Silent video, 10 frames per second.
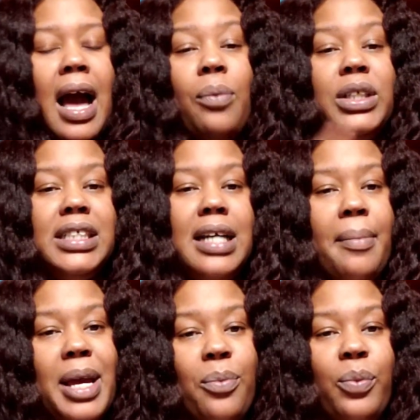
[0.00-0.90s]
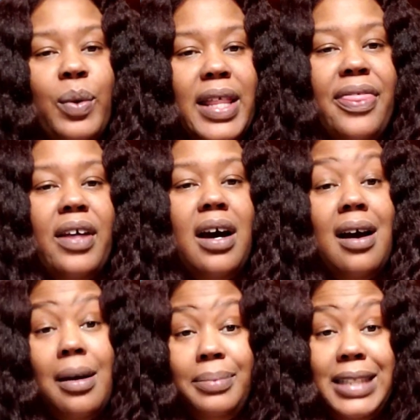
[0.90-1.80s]
I wanted to come in with an
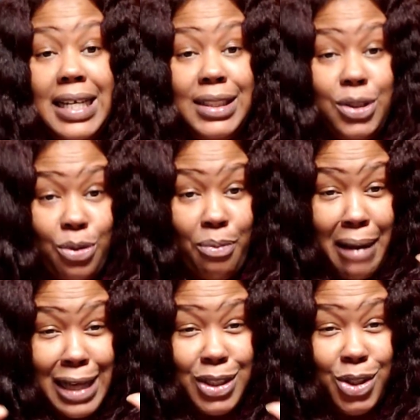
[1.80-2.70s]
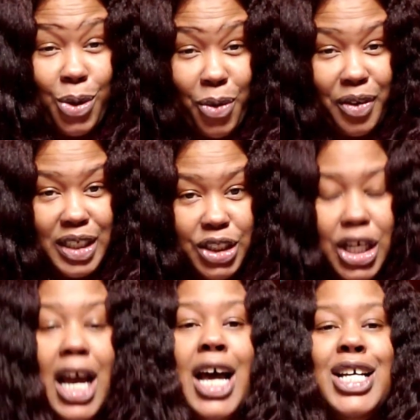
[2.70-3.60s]
update to my storage.
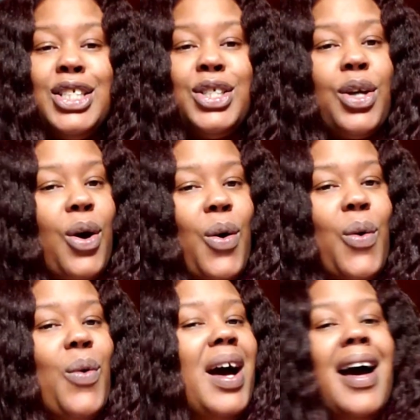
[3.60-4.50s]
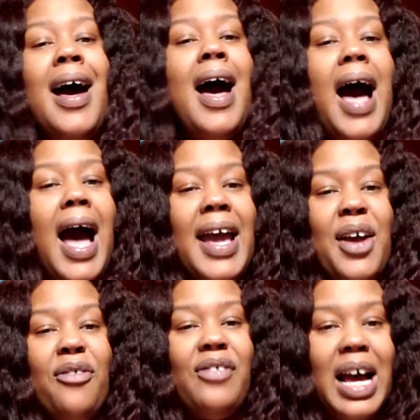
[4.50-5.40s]
So I
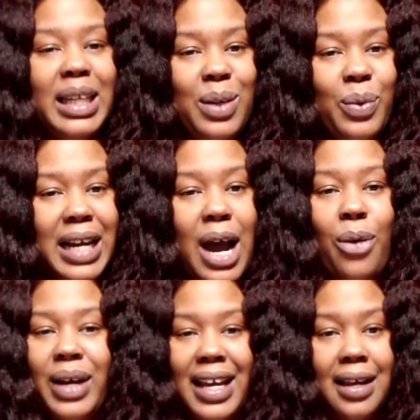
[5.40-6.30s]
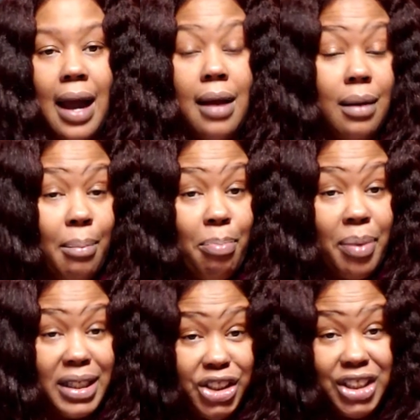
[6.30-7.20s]
have finally went out and got a
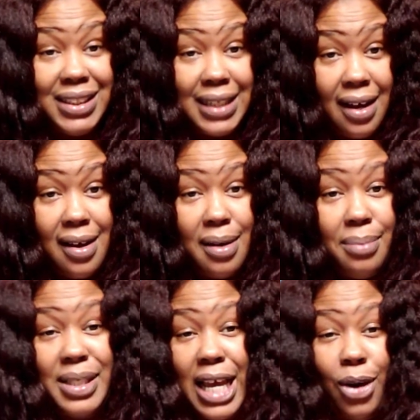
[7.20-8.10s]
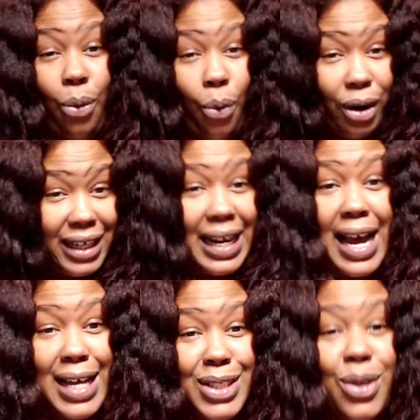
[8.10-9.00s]
bunch of tubs and
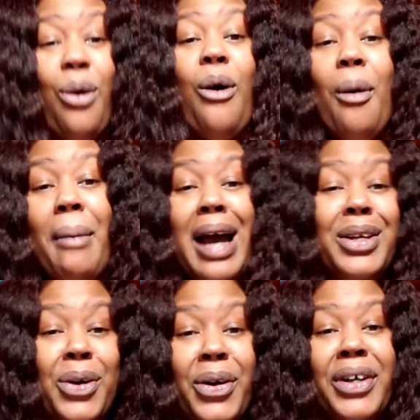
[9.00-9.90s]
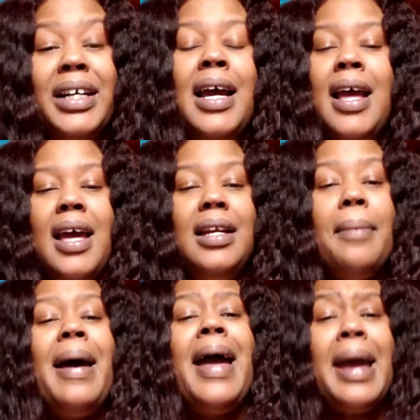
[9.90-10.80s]
organized all my yarn, and
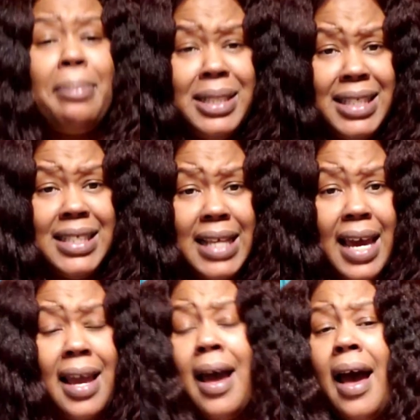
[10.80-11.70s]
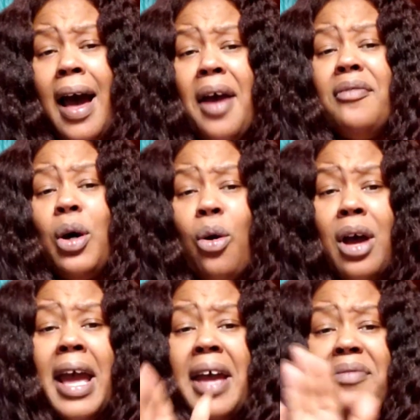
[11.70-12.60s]
I'm happy to say I
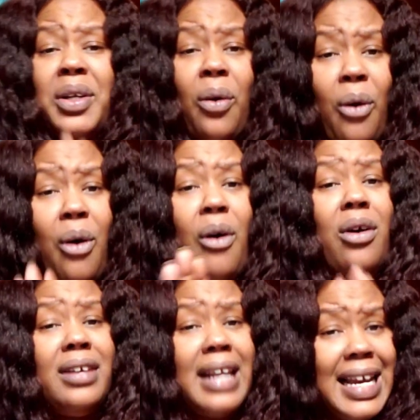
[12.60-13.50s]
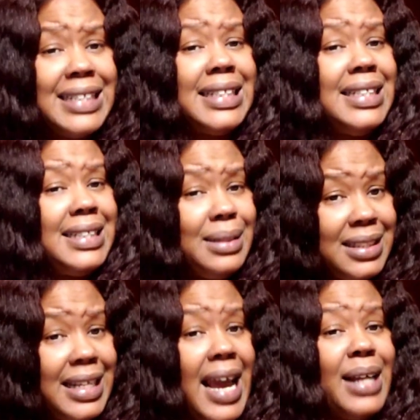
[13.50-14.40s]
have it all nicely
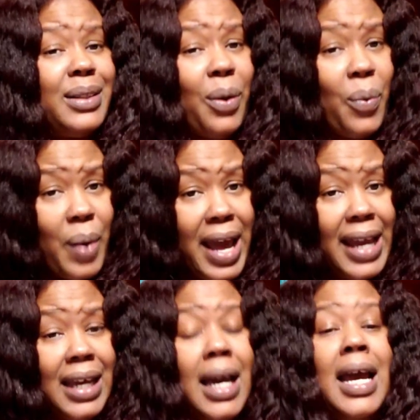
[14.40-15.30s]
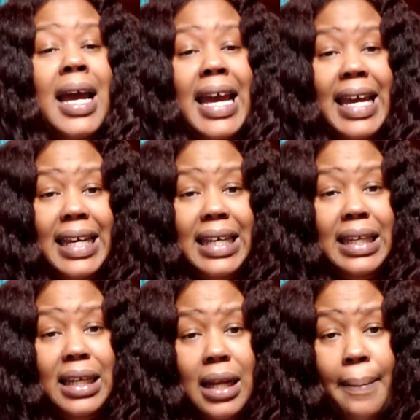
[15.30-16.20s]
stacked away
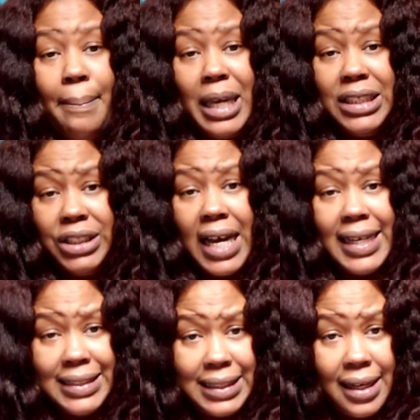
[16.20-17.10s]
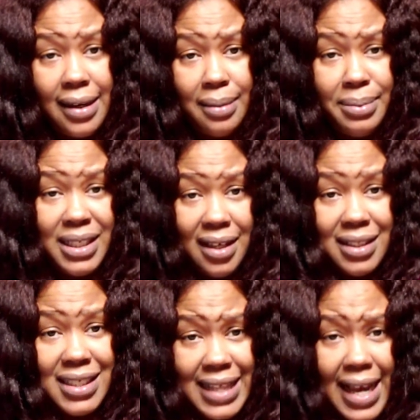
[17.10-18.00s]
in big giant tubs,
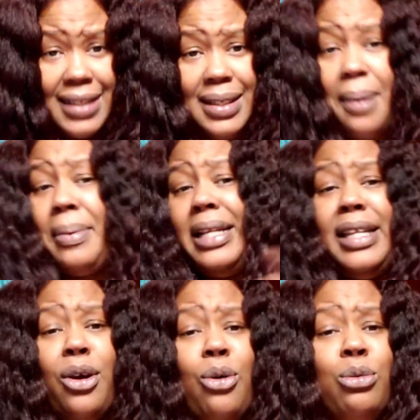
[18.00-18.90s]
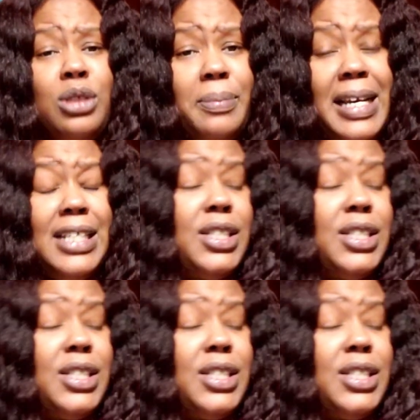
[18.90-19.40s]
stacked up in their own space.